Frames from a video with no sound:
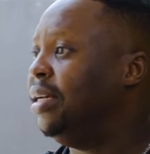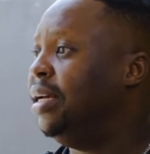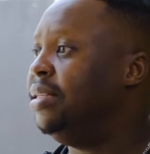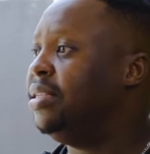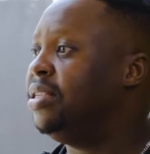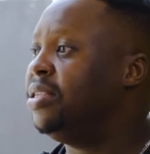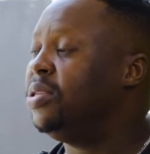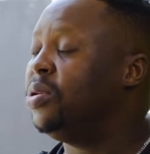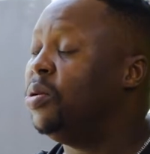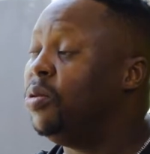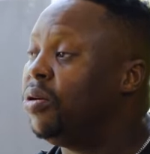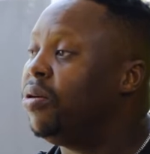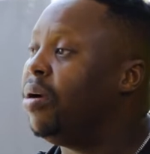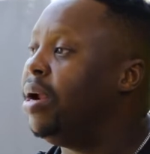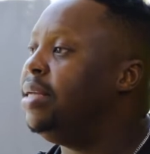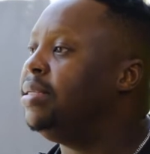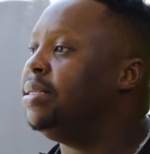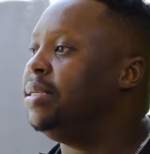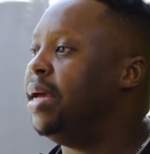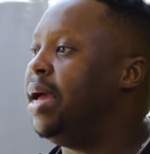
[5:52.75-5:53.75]
It's so
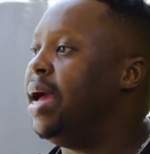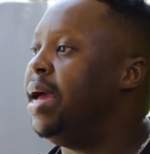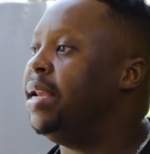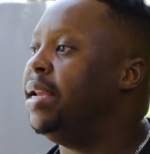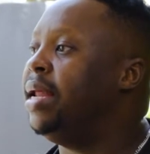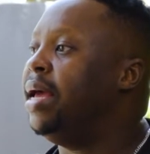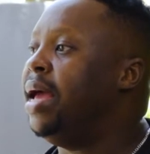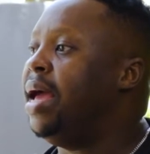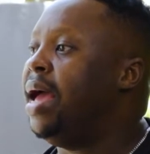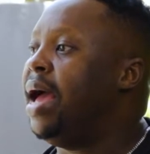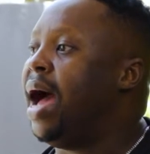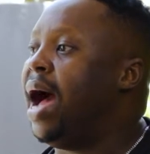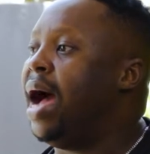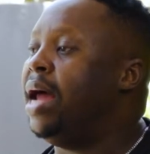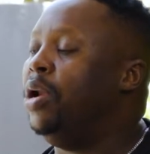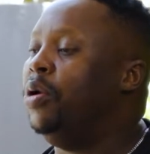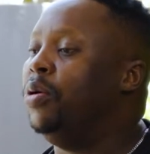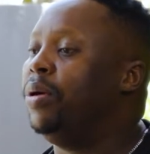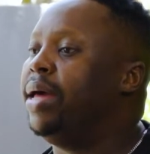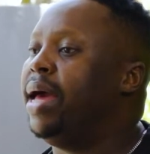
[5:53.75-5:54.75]
crazy. And
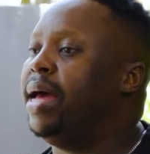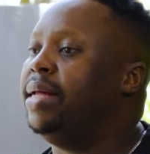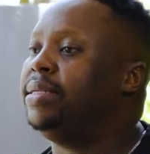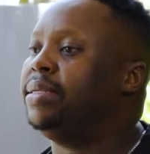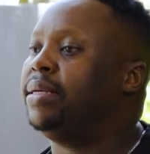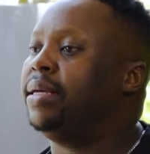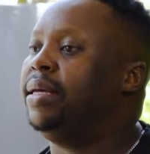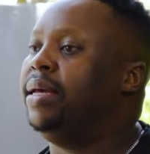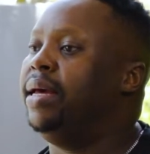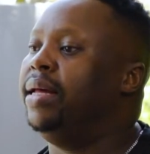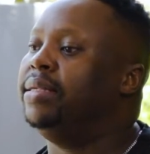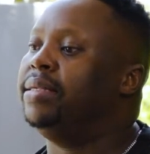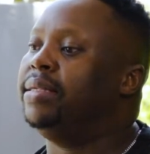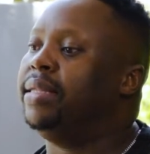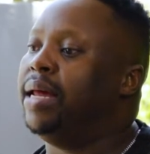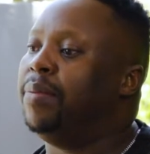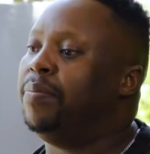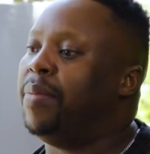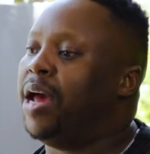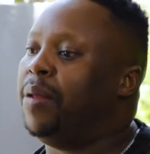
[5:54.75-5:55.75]
I look at
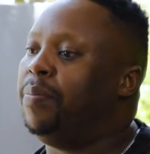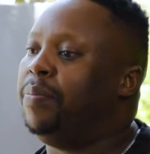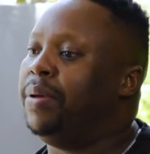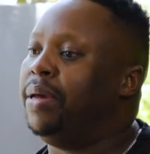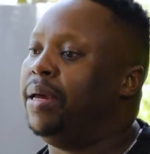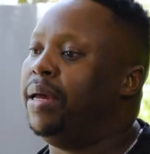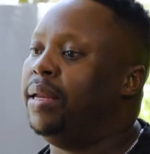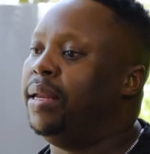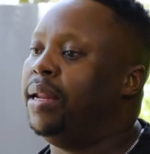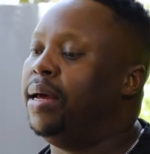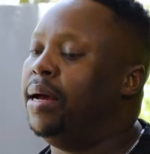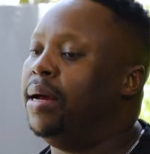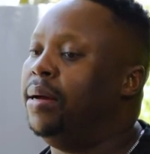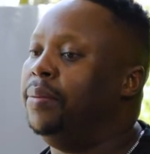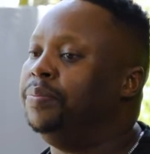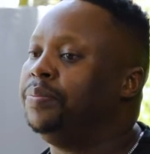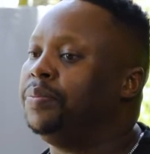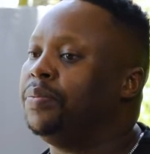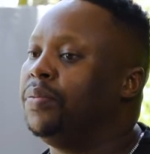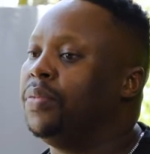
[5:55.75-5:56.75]
kids that might be in
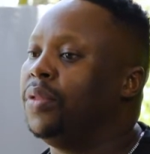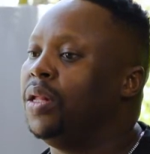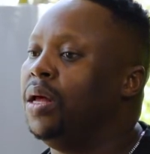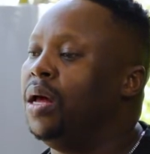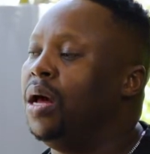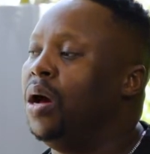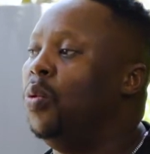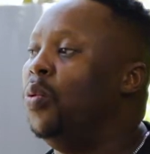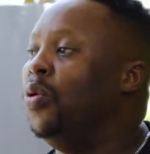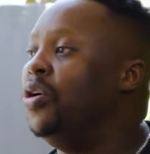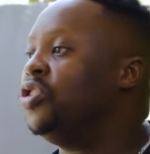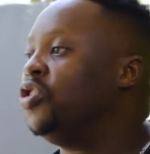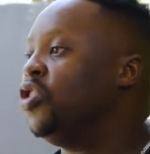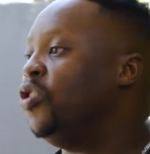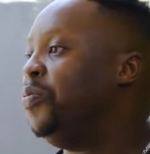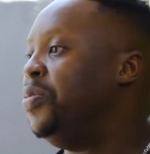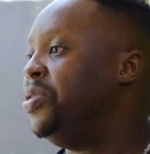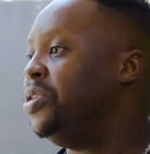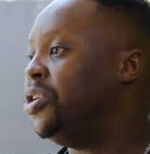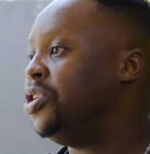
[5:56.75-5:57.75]
a worse
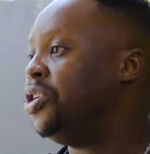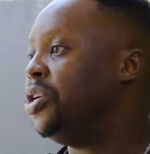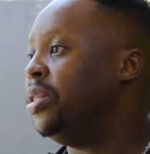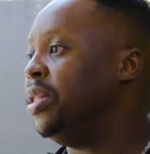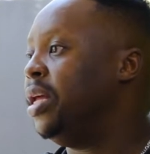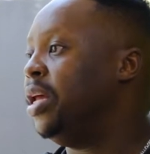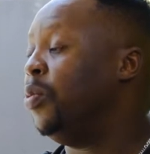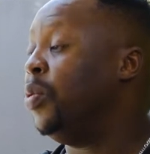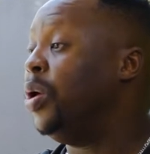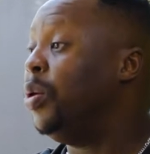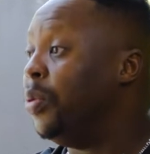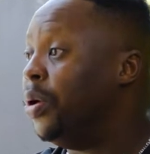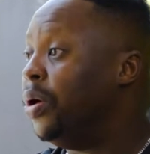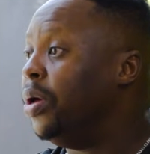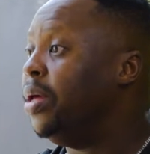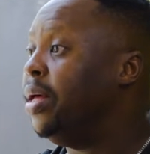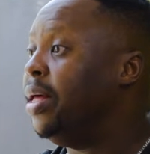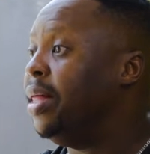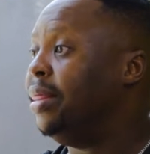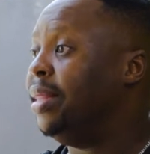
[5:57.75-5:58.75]
off position than we
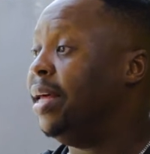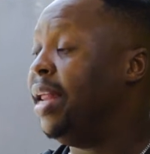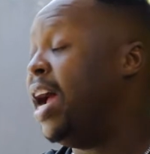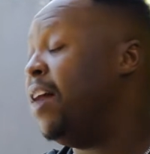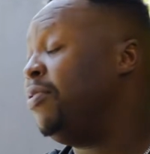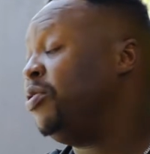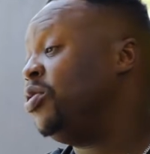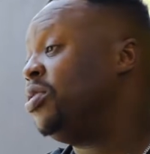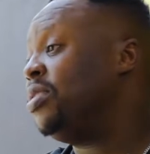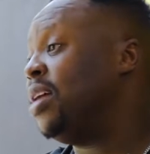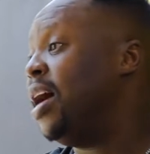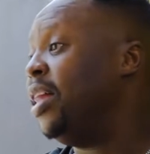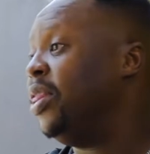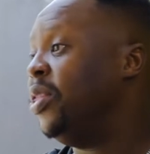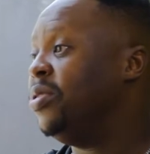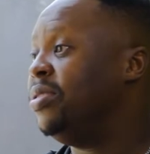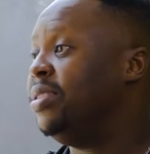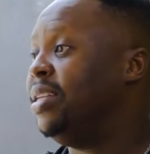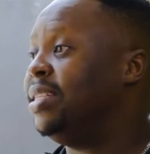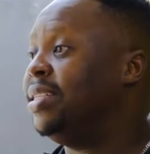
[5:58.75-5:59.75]
were, that have to
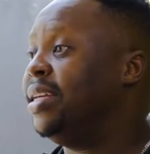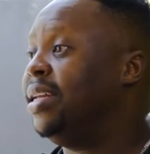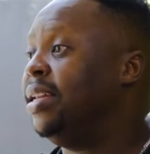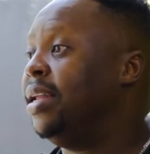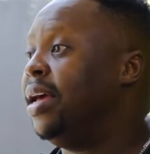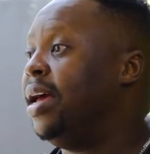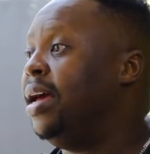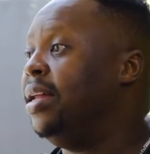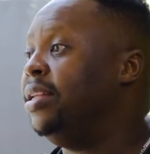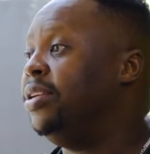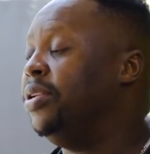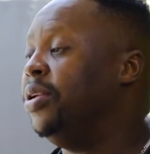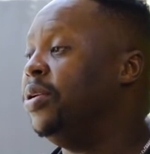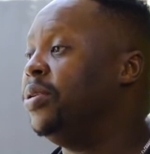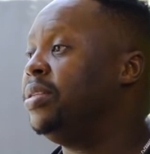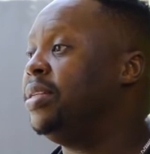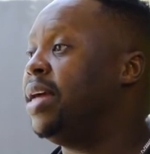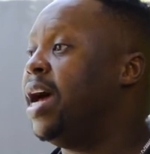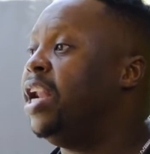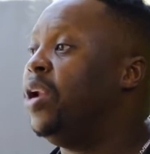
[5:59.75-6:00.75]
sign those things and you
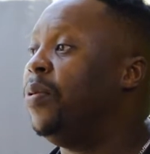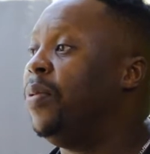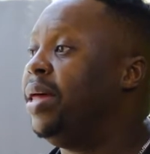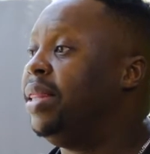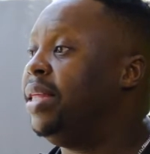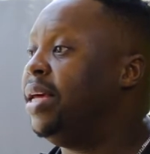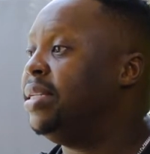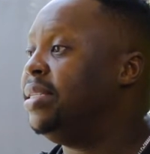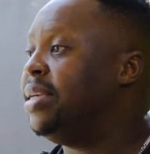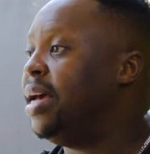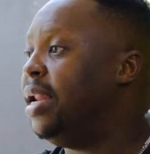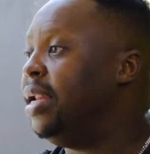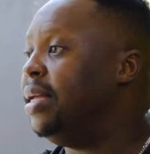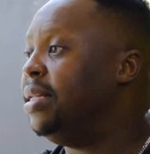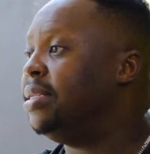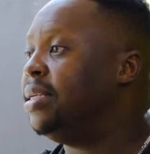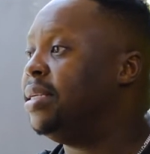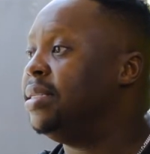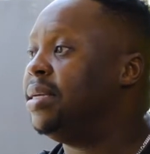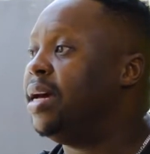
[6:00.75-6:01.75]
know, sign away their
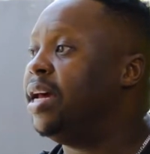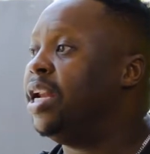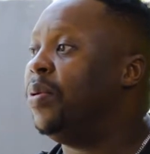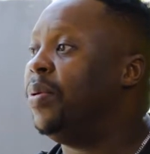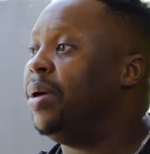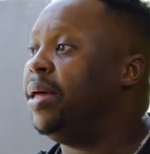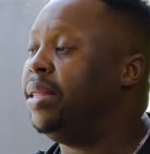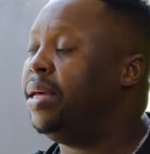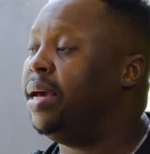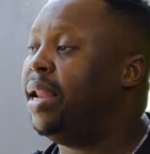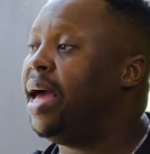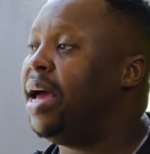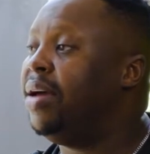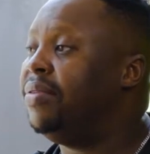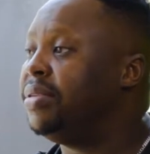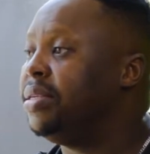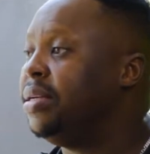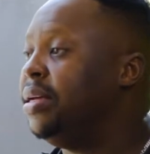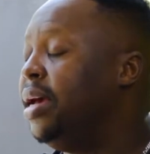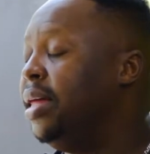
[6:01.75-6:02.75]
talents and sign away their
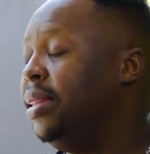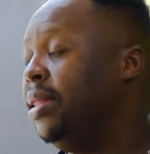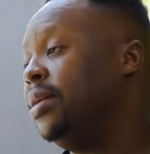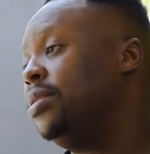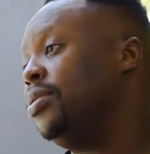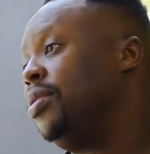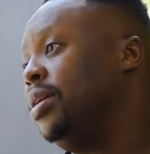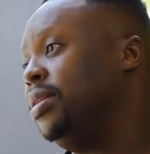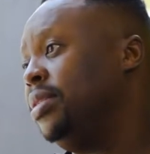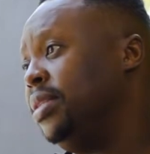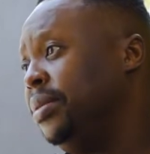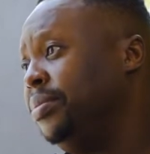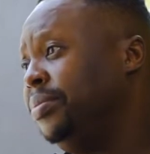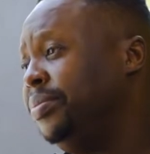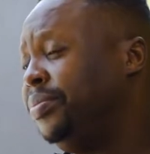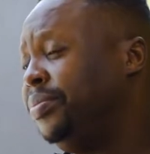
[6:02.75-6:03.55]
lives. And that's crazy.